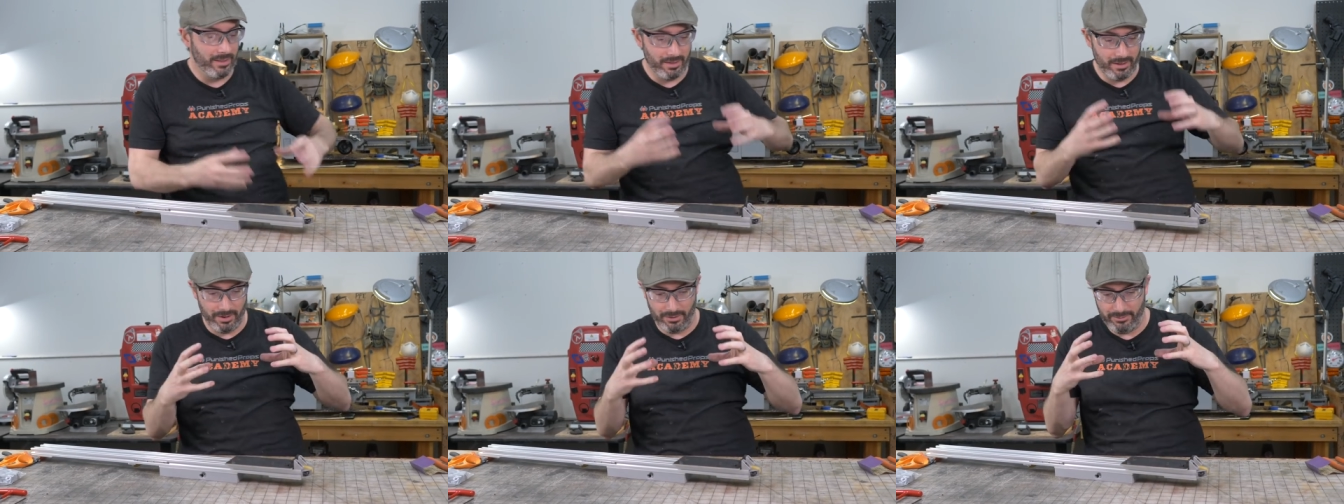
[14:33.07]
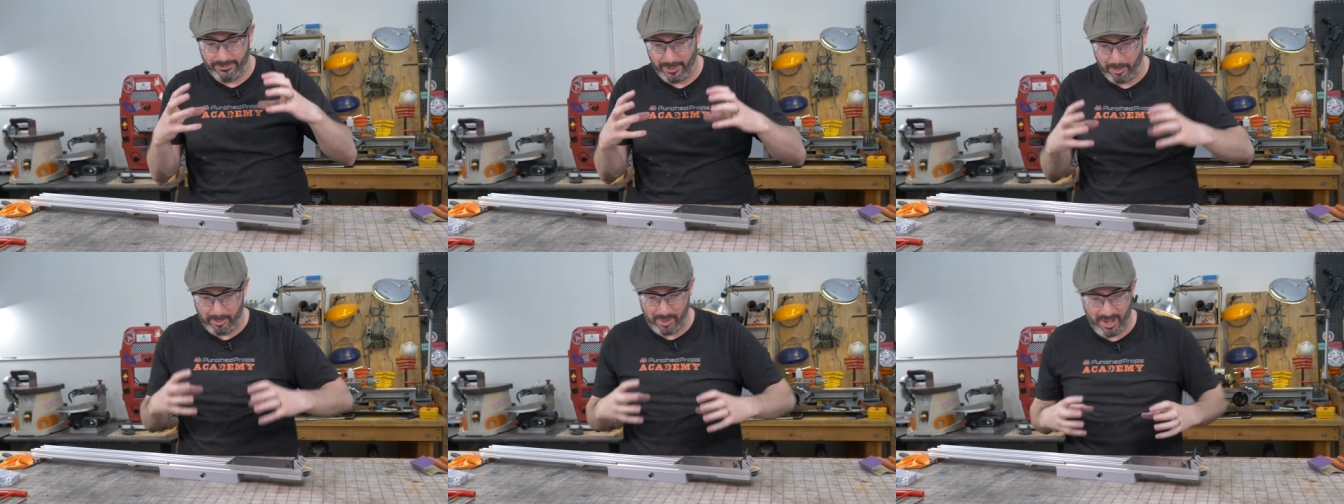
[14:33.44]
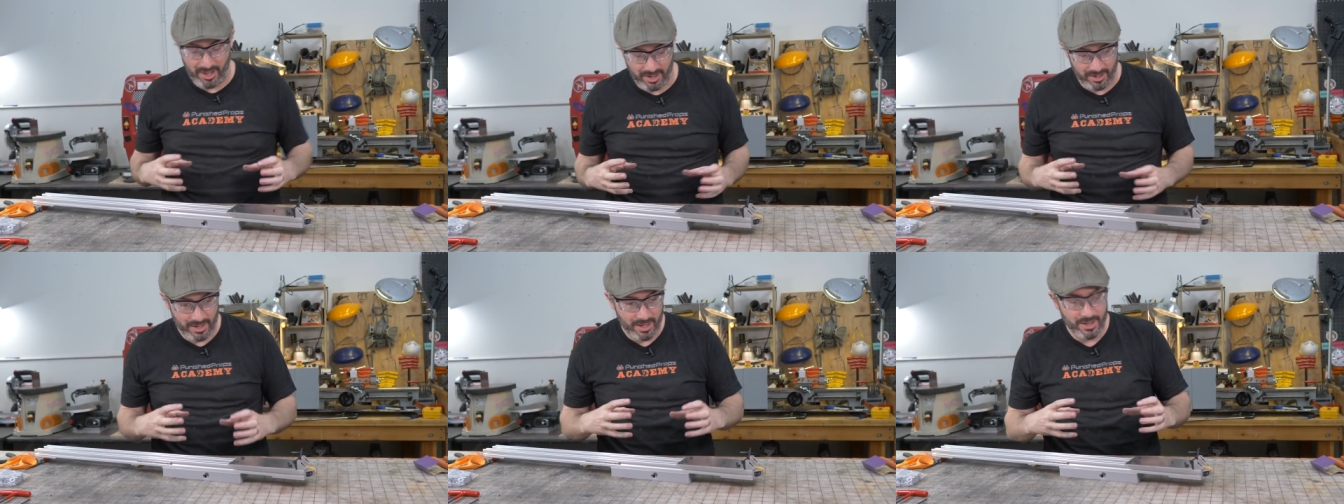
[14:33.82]
little
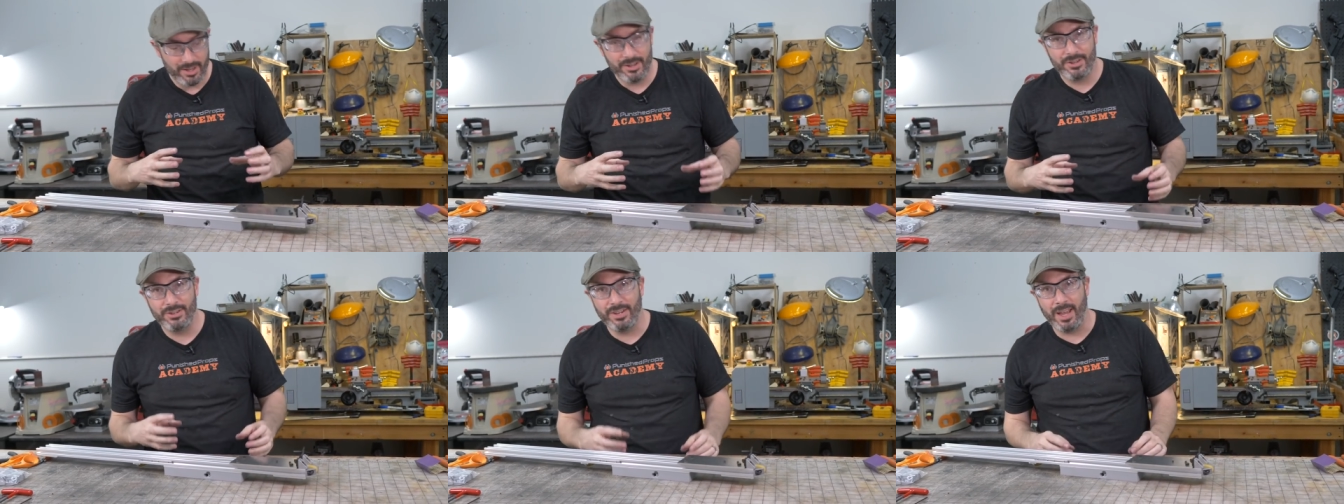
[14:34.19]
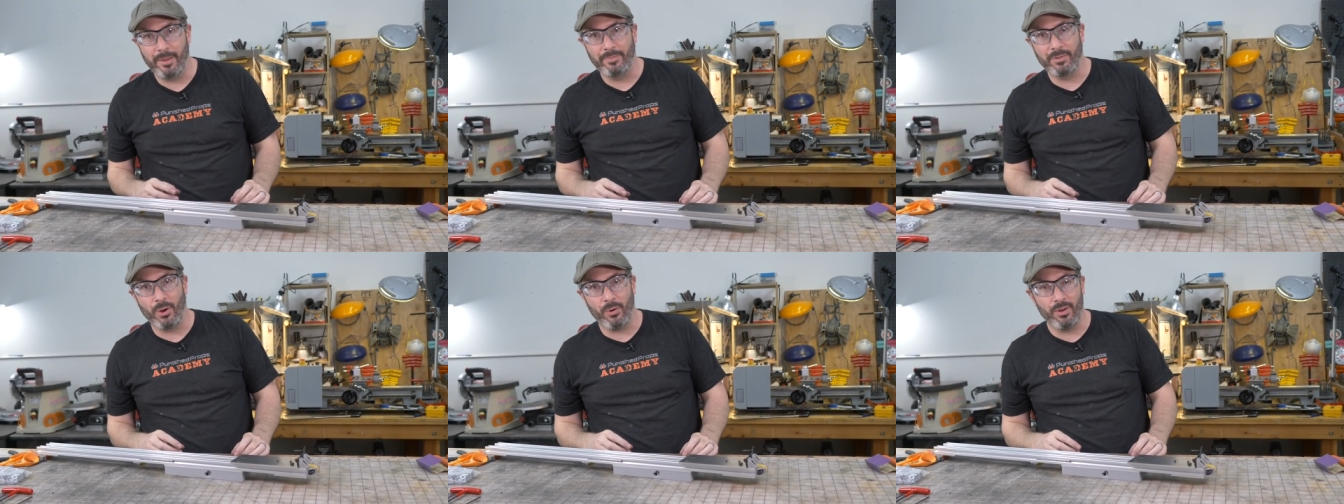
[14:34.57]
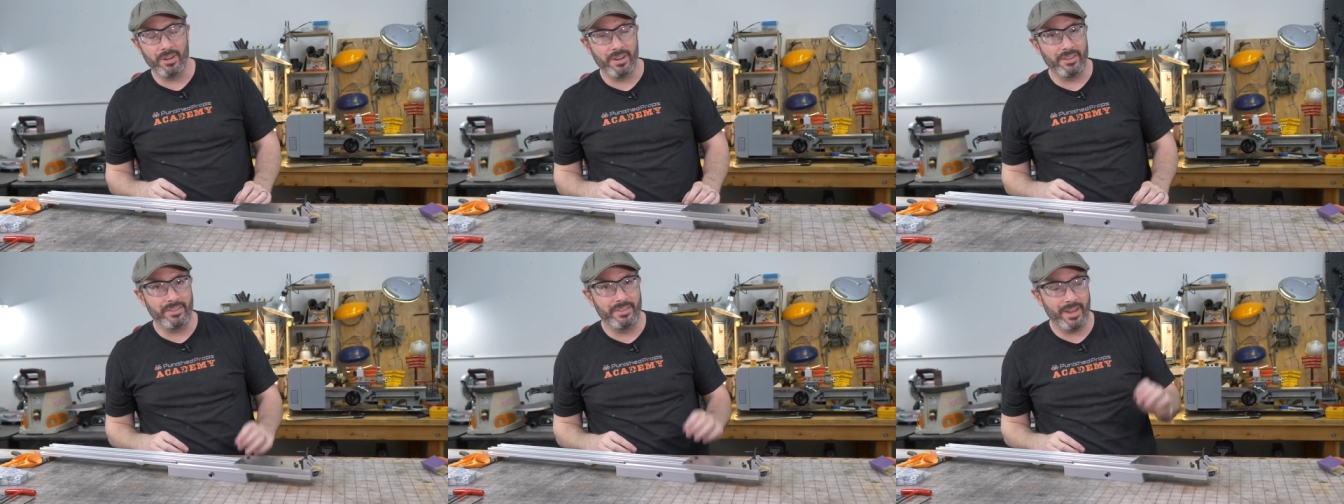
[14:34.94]
football shaped
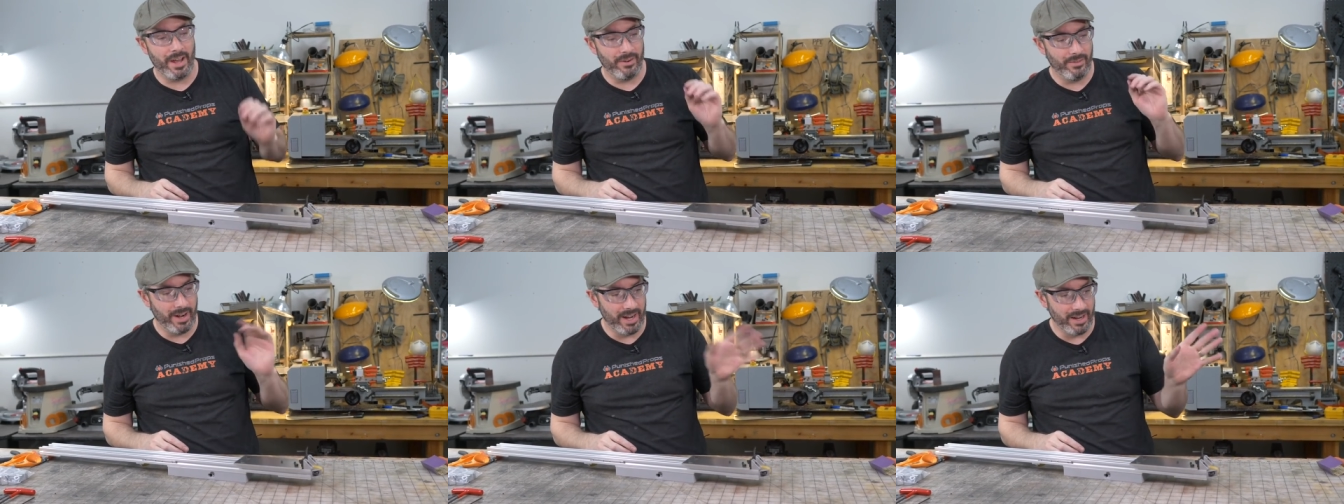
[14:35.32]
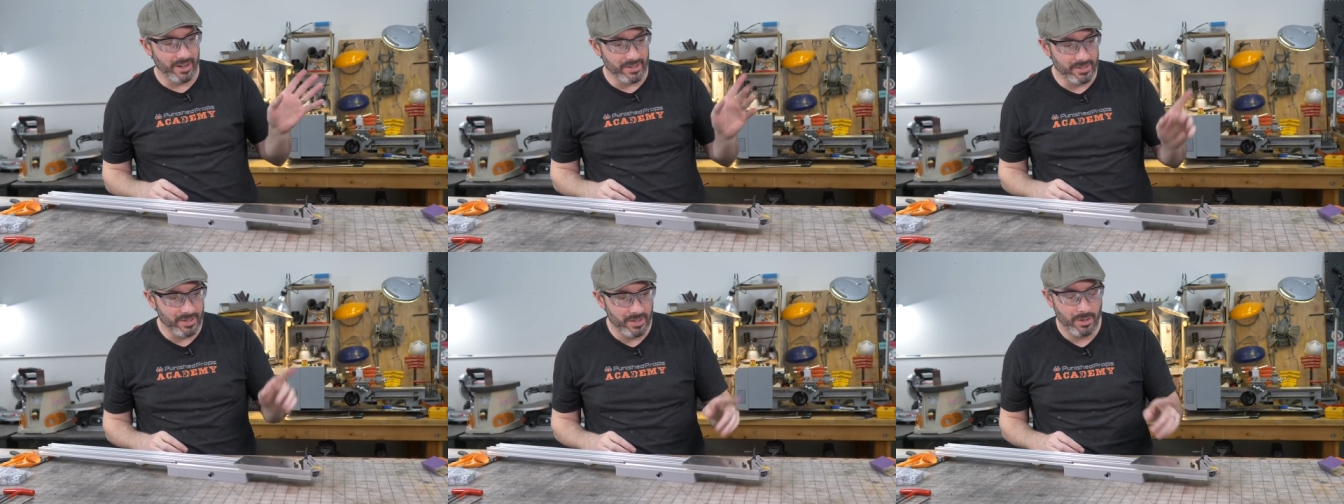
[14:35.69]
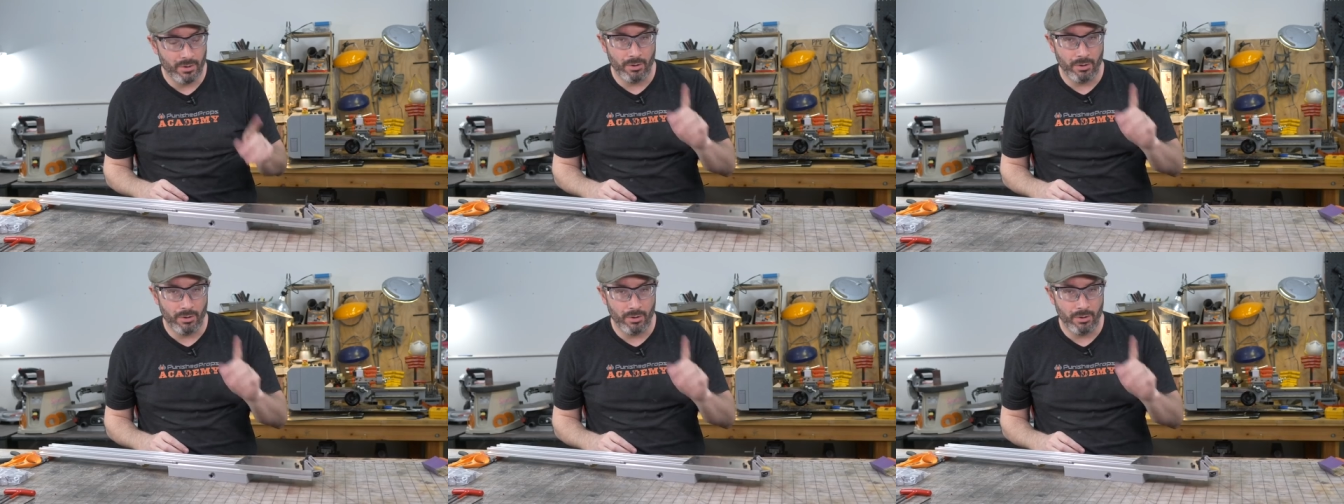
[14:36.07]
ordnance downrange.